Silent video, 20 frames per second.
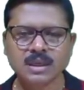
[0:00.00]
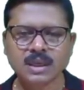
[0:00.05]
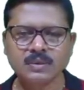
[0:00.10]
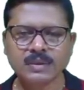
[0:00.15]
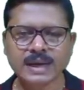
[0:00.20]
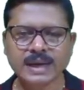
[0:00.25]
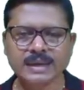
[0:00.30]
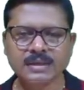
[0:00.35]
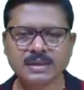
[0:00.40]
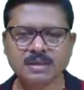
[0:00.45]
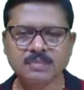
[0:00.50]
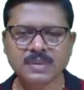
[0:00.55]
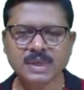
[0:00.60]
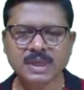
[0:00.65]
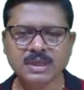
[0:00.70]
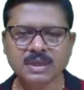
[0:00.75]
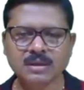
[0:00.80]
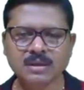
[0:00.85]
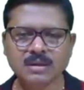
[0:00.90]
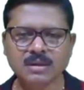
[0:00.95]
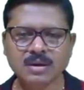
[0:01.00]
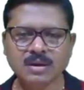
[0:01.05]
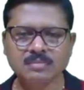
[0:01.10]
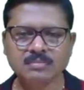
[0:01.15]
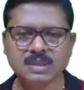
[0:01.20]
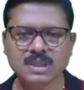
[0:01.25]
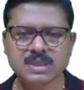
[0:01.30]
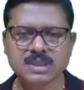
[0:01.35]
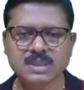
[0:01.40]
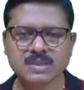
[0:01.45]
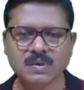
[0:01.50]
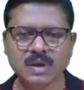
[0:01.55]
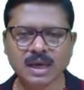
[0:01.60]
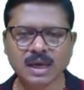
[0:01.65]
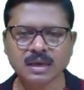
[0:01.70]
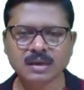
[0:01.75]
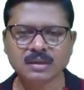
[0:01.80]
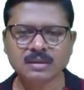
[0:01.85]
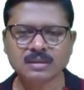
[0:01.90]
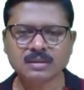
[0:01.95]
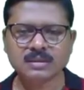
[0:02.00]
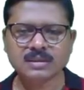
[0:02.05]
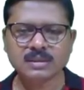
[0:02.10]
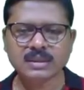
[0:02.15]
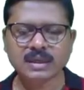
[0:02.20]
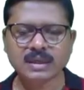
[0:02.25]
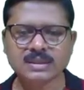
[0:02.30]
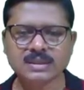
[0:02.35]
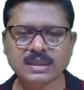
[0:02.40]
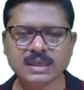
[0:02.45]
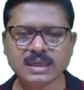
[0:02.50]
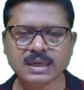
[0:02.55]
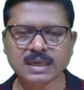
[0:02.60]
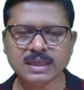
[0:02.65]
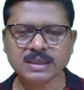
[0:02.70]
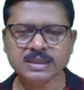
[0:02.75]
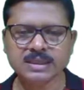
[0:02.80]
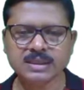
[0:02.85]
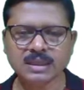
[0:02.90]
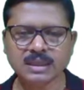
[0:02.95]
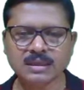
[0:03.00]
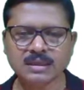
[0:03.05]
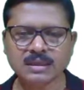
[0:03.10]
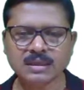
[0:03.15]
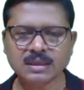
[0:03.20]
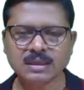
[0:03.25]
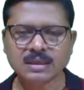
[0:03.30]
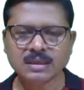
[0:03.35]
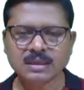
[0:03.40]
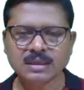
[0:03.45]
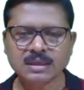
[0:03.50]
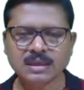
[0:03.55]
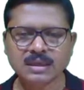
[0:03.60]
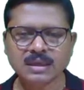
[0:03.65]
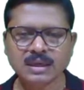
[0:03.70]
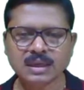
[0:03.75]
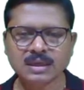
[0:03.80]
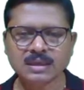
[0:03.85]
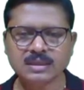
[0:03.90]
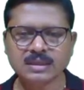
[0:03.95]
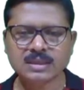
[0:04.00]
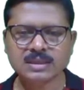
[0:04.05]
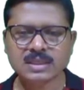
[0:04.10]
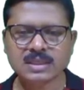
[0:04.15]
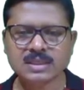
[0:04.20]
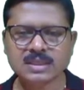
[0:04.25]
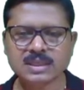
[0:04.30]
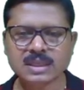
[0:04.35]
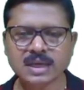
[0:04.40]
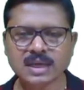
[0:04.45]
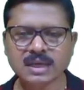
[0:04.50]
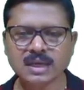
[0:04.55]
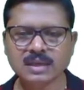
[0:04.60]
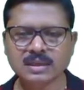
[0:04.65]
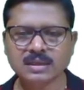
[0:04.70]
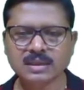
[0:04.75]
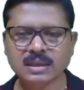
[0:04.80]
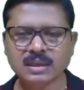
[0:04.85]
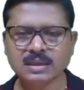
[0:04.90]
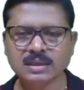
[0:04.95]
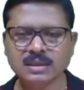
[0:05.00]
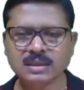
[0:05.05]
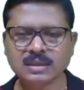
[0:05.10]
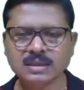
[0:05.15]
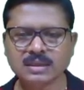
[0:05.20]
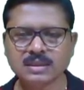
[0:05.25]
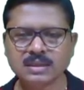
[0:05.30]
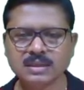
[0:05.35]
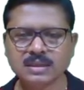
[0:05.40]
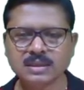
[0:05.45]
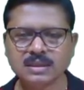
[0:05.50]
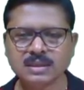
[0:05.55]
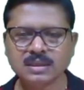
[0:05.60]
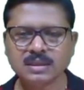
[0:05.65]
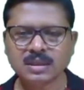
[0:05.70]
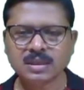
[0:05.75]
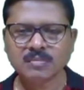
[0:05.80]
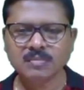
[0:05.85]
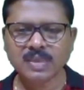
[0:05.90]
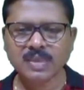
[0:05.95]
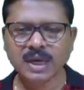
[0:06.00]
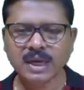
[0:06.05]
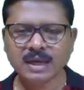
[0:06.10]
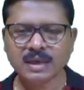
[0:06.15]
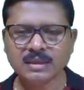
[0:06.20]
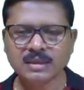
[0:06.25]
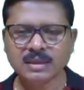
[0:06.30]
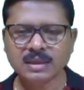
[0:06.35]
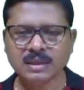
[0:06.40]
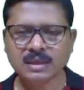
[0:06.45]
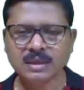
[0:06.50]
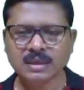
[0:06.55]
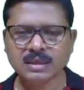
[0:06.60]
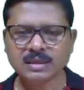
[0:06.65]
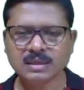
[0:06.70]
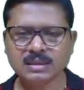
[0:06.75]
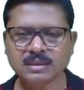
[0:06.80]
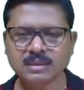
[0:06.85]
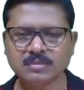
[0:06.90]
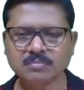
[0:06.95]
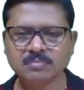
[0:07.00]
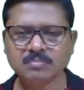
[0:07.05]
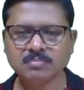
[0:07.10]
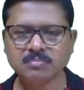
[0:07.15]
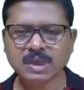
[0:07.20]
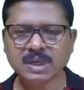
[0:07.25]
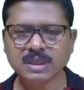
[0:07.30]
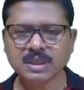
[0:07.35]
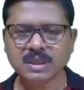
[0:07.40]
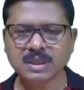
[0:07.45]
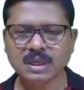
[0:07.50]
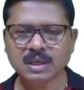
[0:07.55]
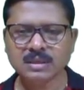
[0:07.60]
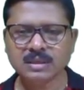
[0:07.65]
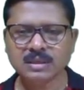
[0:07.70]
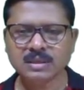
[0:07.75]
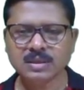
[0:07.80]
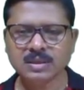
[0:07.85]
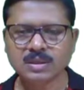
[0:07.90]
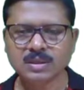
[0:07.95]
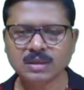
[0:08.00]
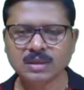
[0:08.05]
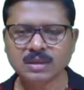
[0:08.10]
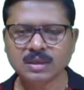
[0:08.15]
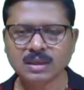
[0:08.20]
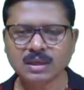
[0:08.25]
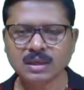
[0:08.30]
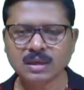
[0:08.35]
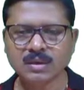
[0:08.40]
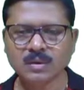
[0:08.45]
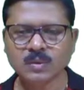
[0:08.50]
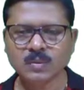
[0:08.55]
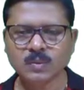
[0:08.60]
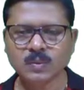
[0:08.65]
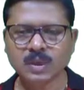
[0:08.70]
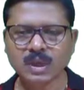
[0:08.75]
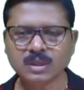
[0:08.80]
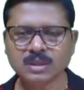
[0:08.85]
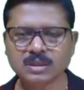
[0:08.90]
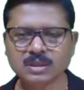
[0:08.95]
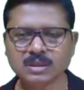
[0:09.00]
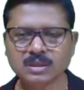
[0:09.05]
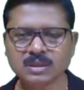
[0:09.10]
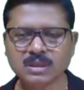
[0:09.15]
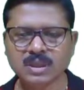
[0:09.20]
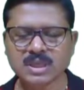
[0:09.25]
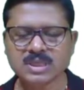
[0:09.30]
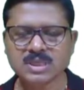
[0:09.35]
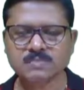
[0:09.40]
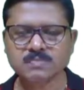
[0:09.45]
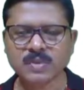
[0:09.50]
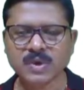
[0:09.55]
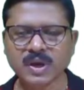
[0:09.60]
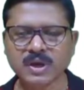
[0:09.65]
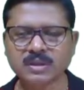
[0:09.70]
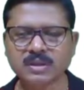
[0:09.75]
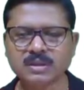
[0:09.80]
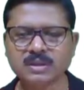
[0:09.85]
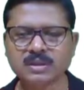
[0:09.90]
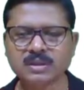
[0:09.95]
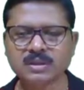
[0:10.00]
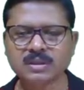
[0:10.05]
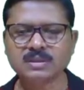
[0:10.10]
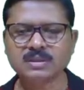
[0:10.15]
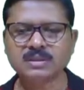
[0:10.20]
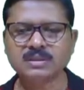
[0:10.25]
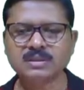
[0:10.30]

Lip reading: Now at the middle of this coil there is a connection, and this is connected via the meter with this point.